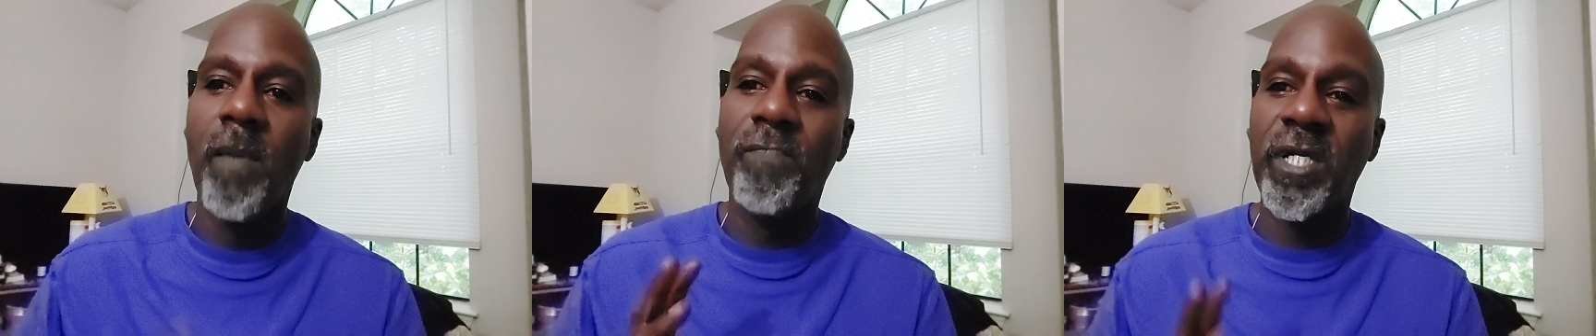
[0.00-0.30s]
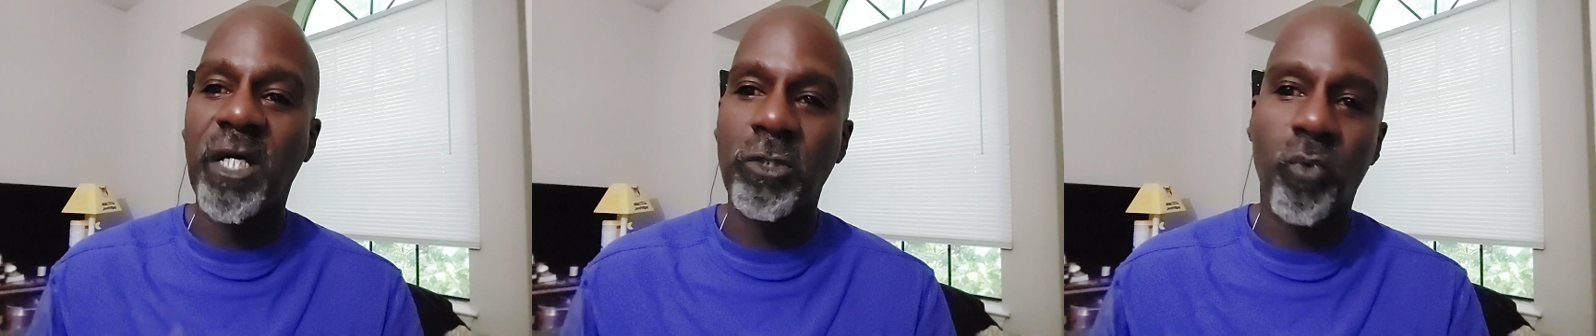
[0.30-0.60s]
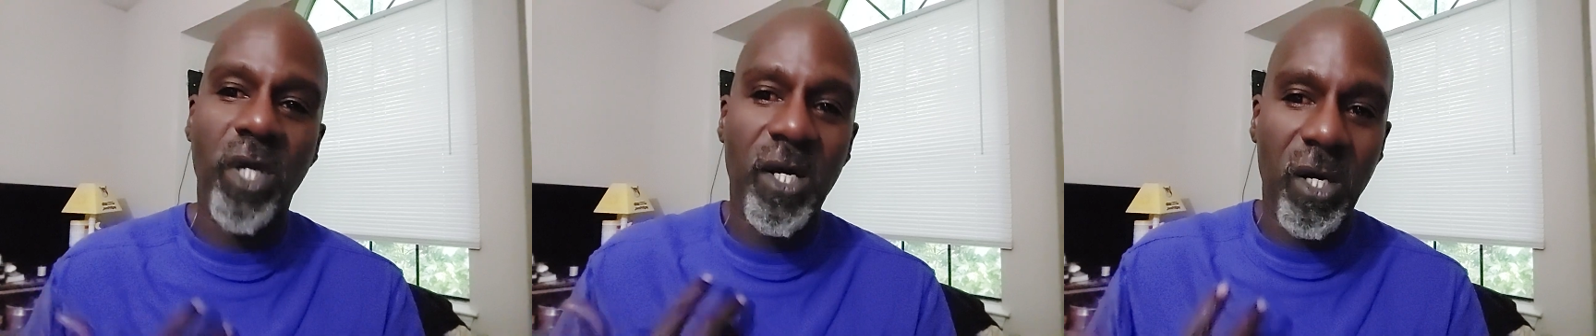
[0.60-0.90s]
because
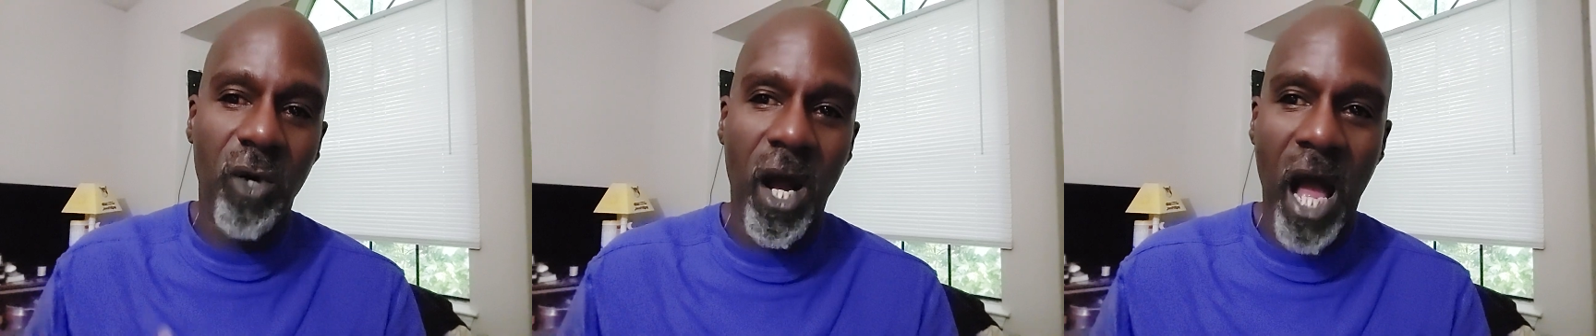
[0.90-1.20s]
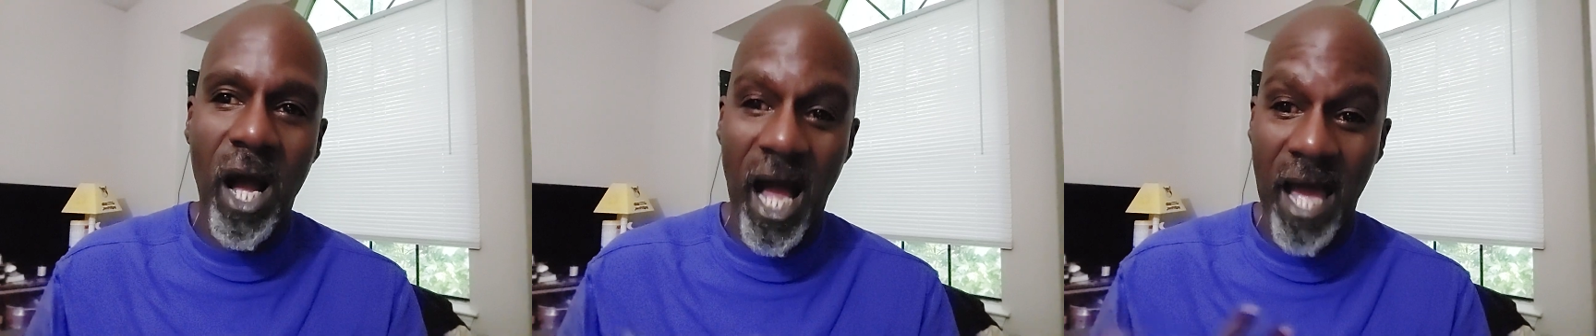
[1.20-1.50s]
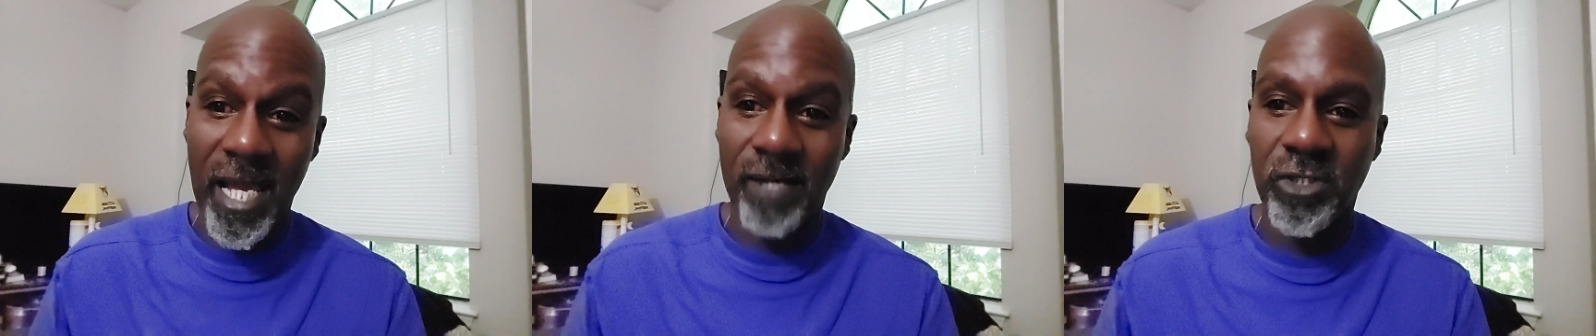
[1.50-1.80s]
what
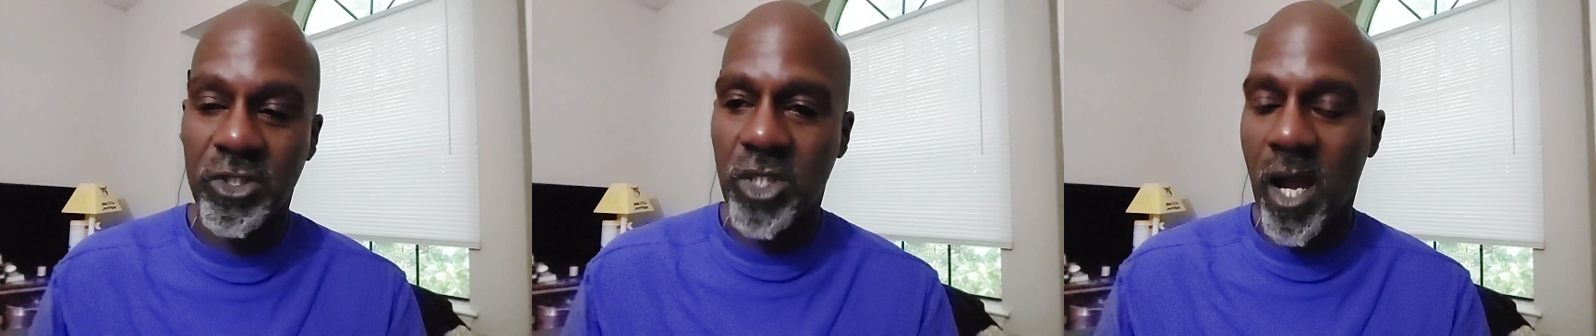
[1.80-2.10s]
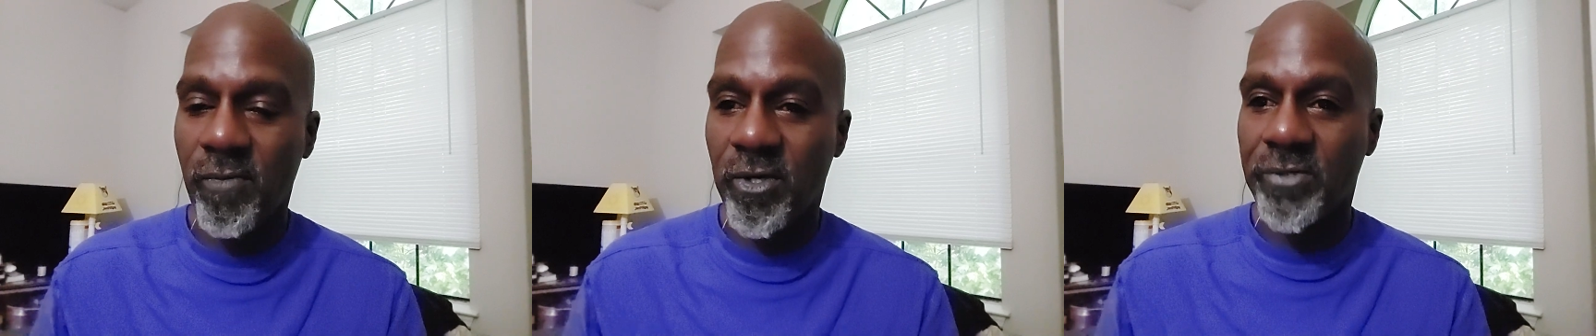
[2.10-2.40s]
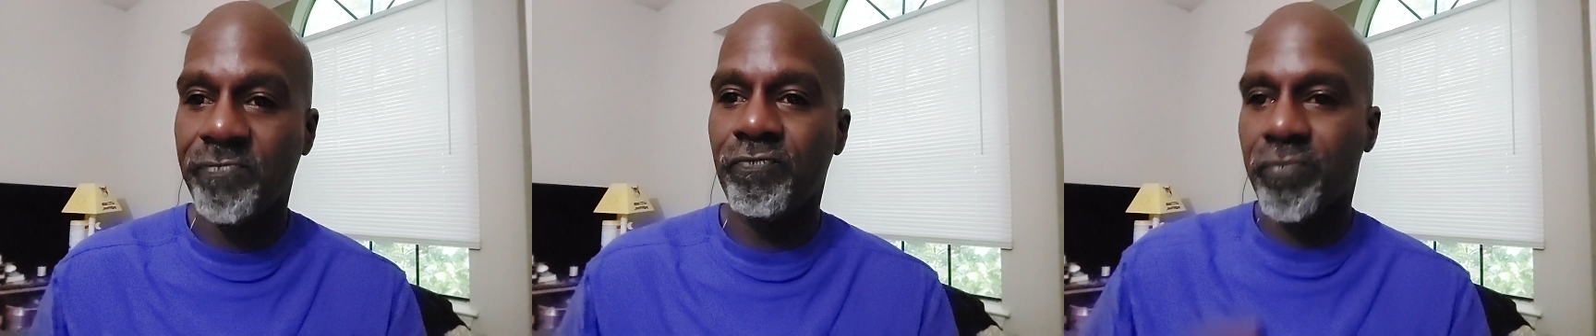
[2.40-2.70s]
I have discovered